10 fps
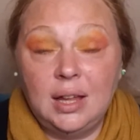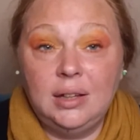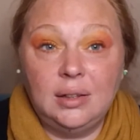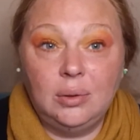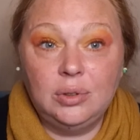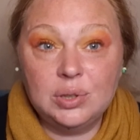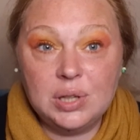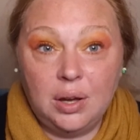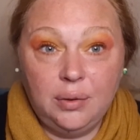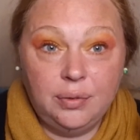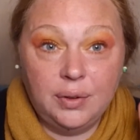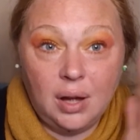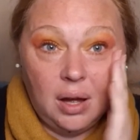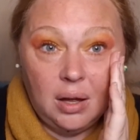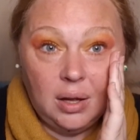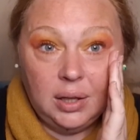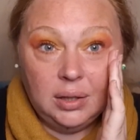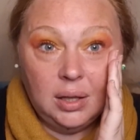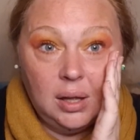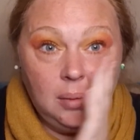They don't just go for eye,
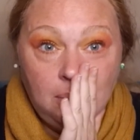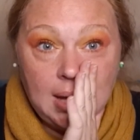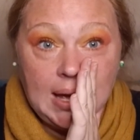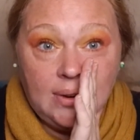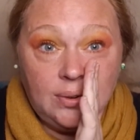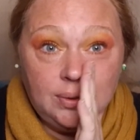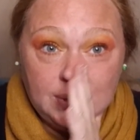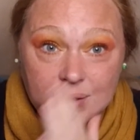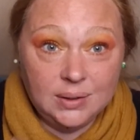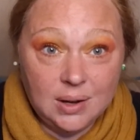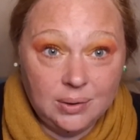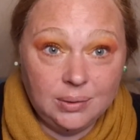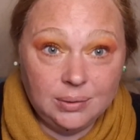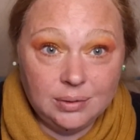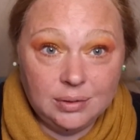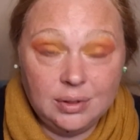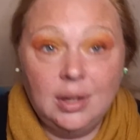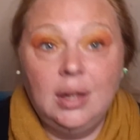mouth, nose.